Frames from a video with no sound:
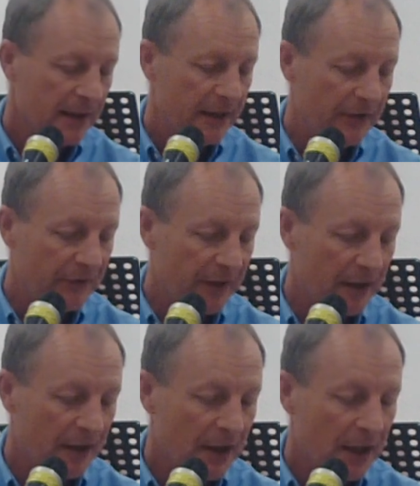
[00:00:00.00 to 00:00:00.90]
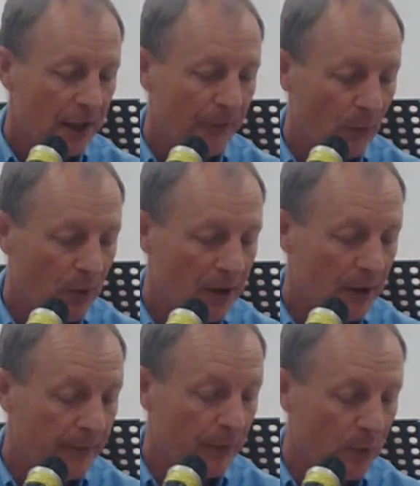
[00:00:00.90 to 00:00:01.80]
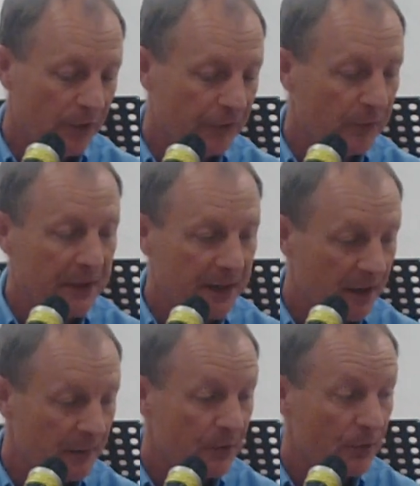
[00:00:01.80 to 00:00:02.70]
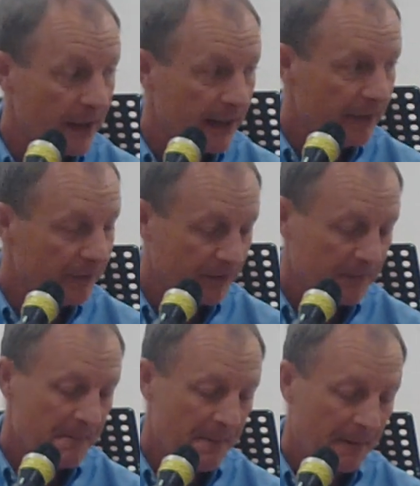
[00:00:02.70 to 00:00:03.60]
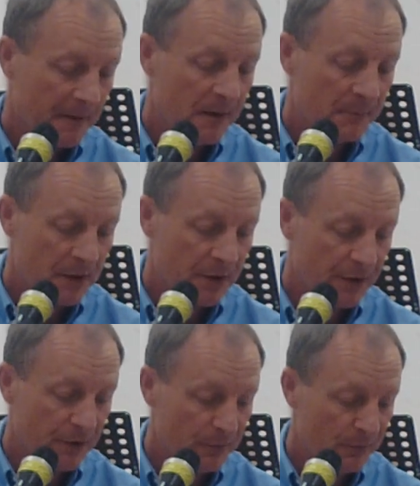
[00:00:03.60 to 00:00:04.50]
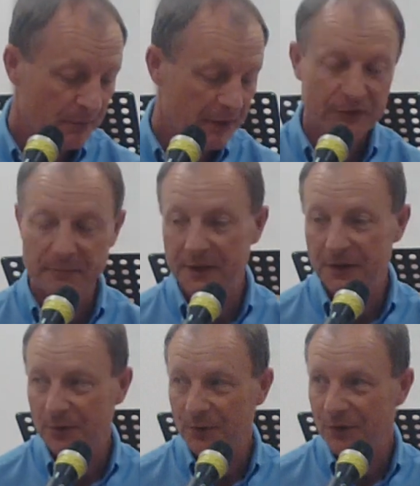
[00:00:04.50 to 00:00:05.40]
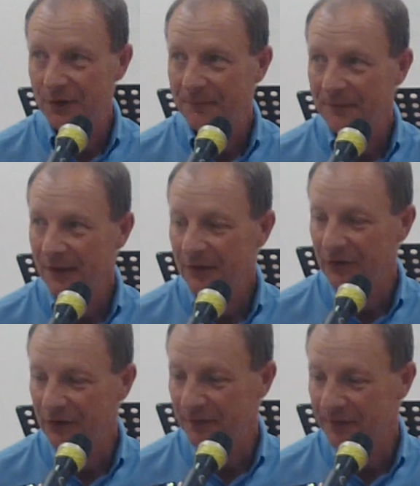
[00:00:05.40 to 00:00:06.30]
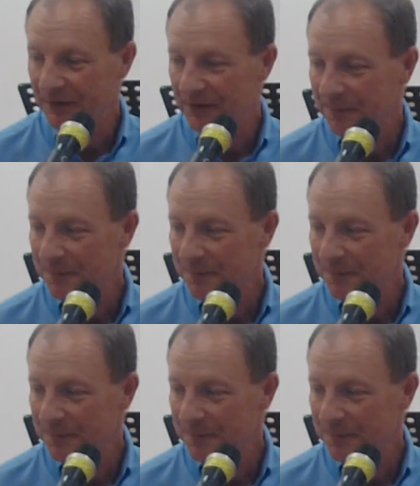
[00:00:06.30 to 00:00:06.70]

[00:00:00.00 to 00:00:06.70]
Instead, whoever wants to become great among you must be your servant.